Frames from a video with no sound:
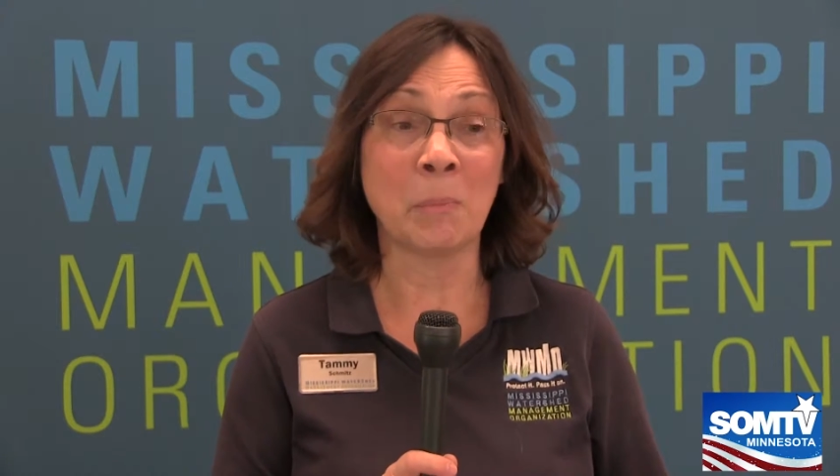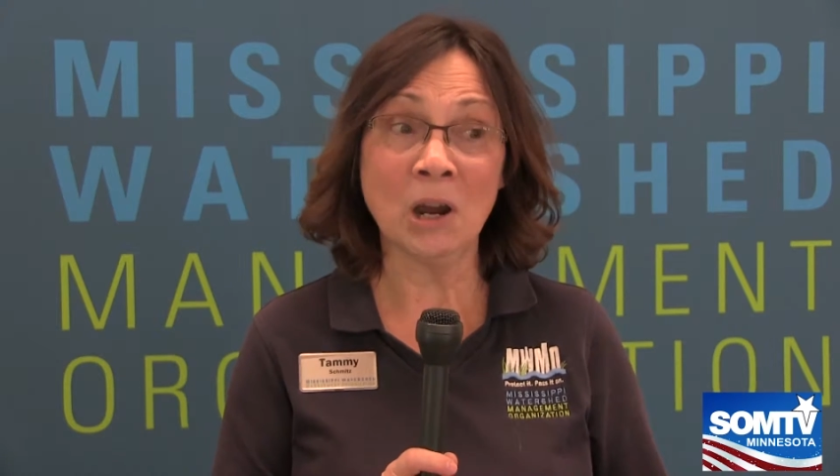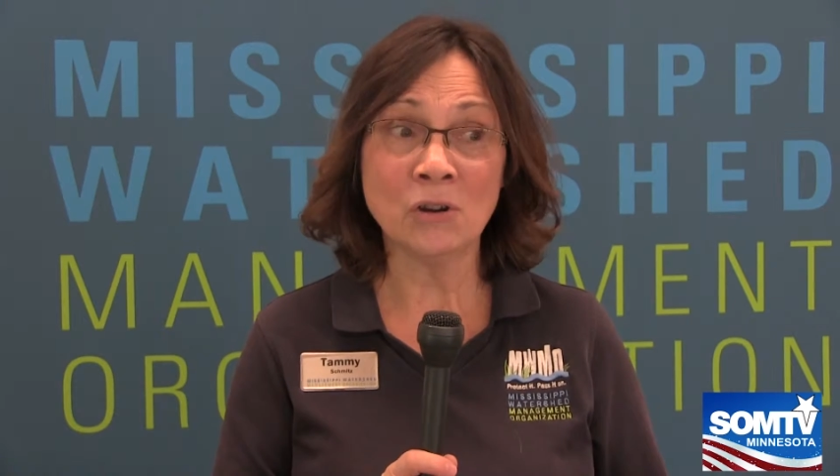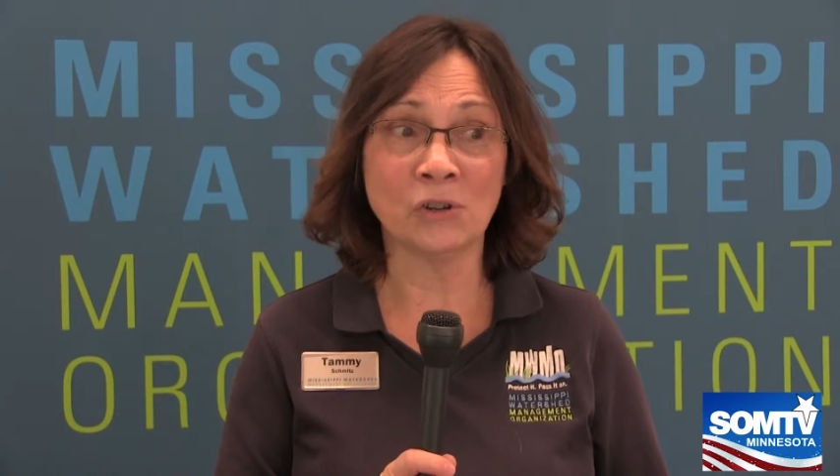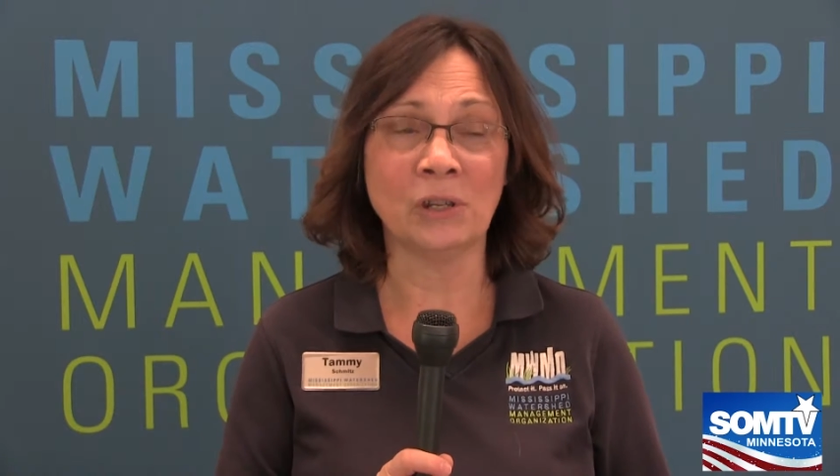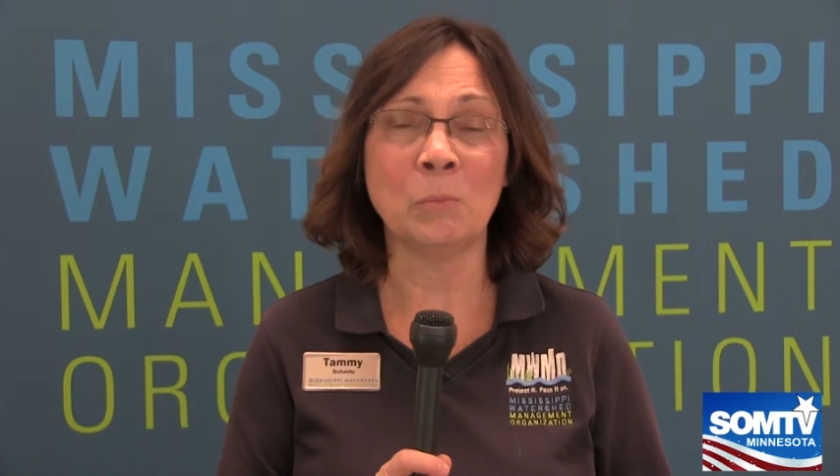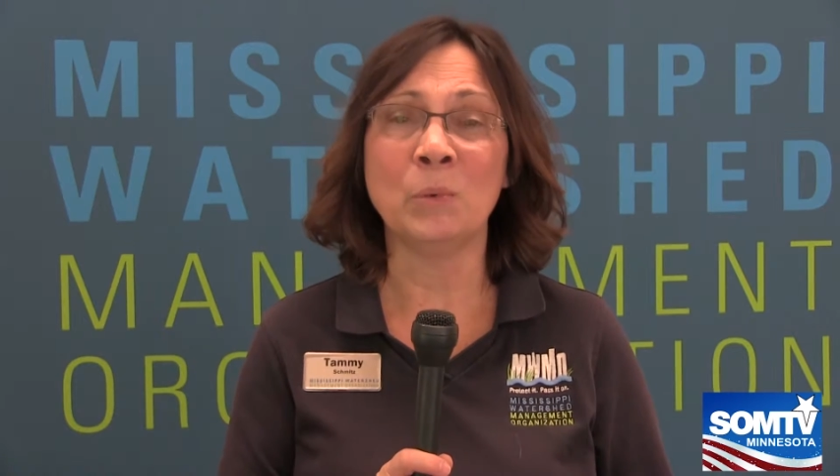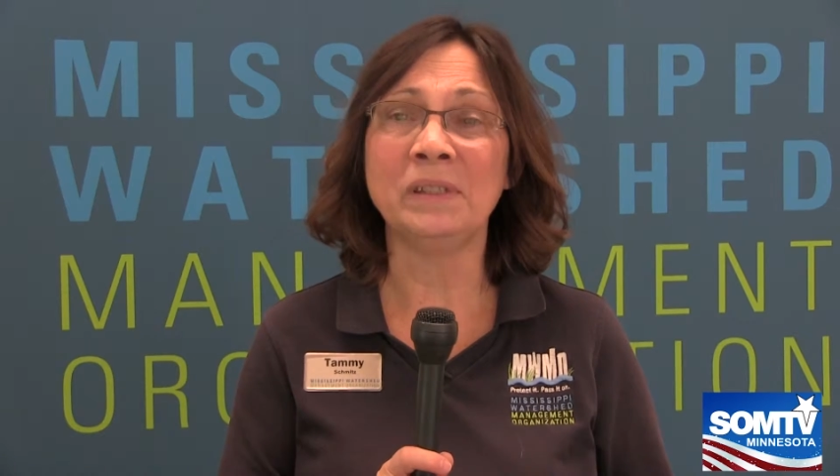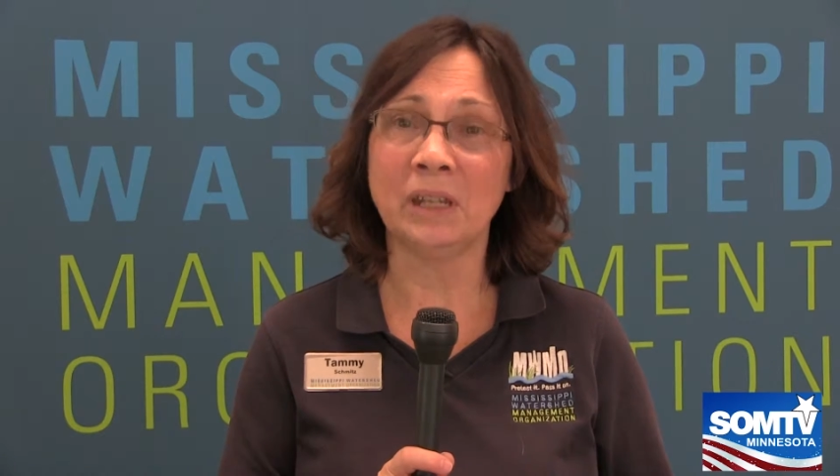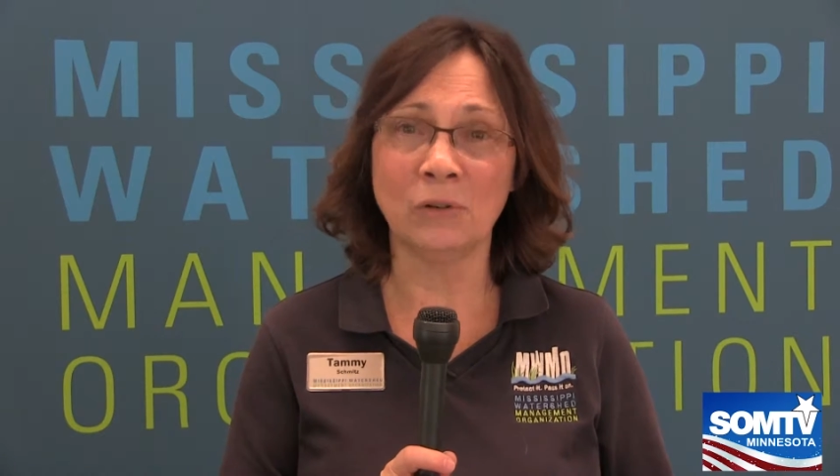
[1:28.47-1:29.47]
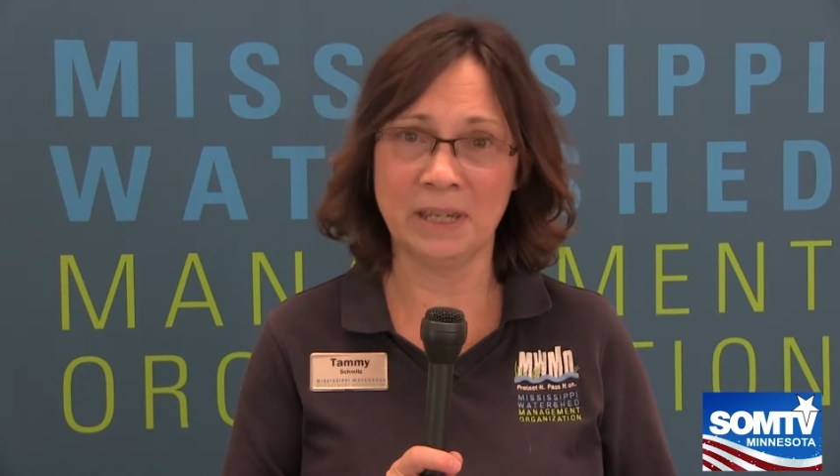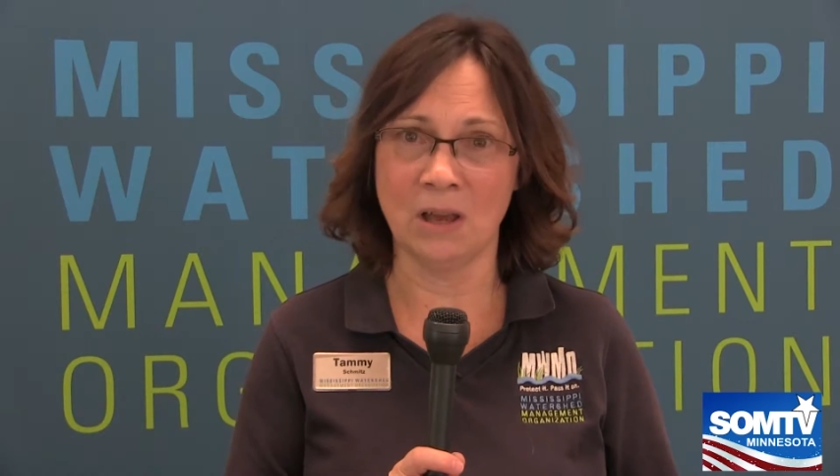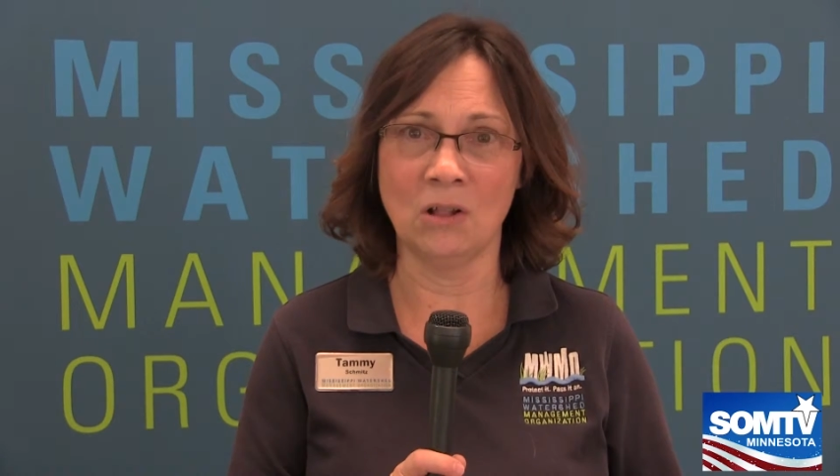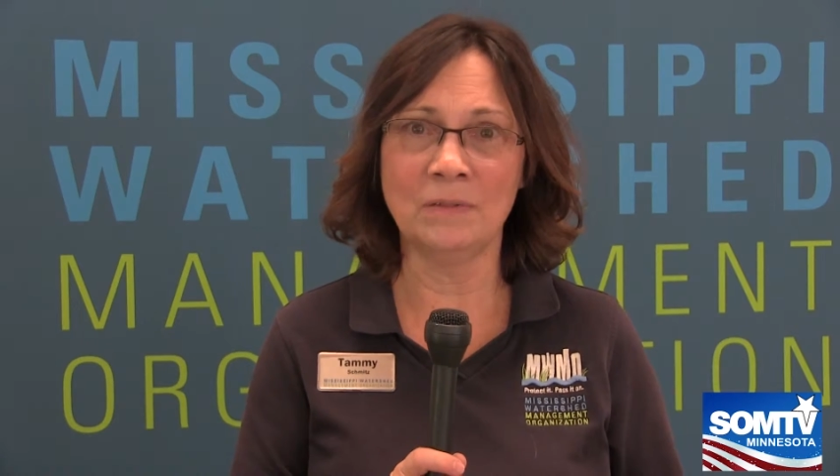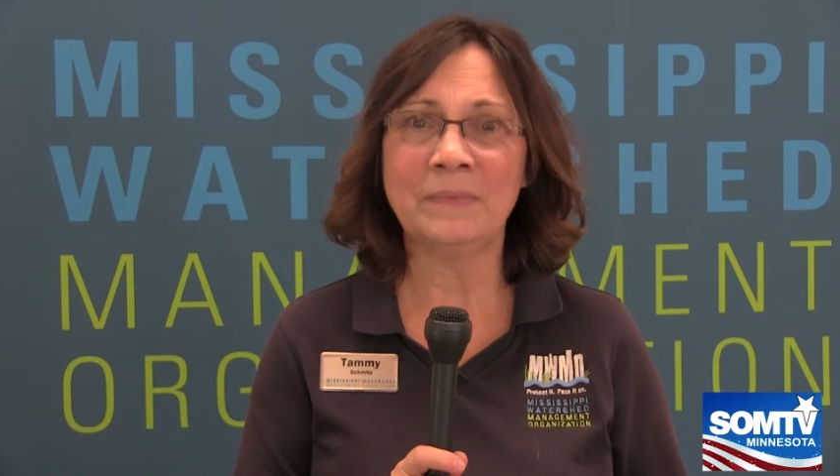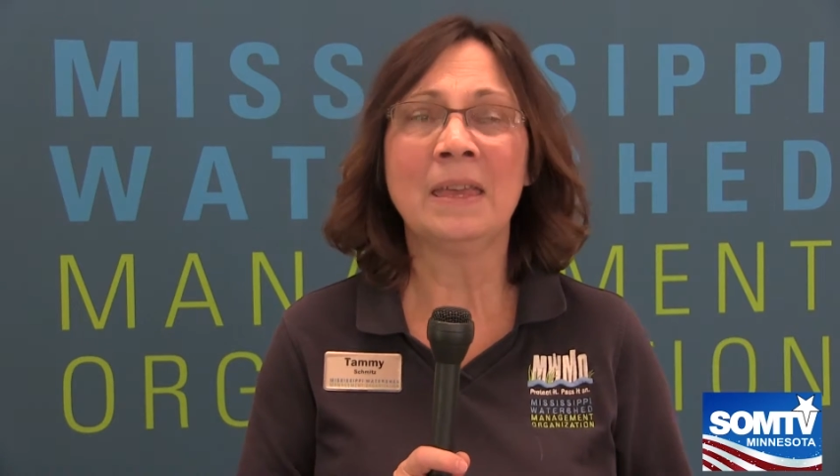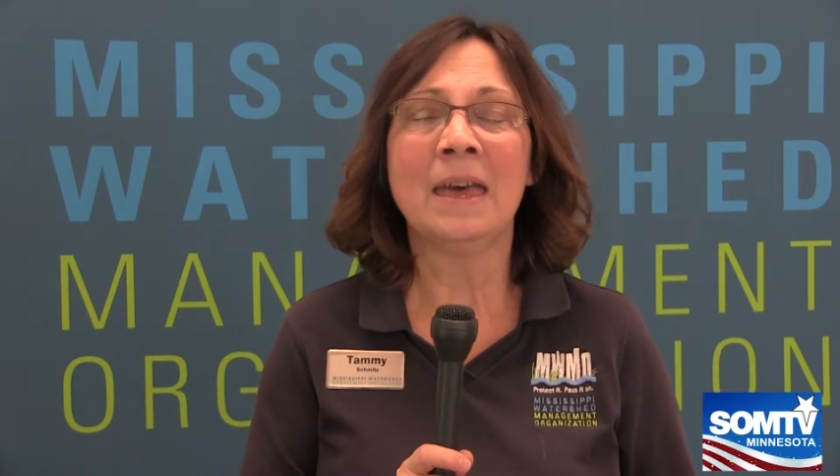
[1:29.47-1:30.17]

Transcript: partnership with Daryel,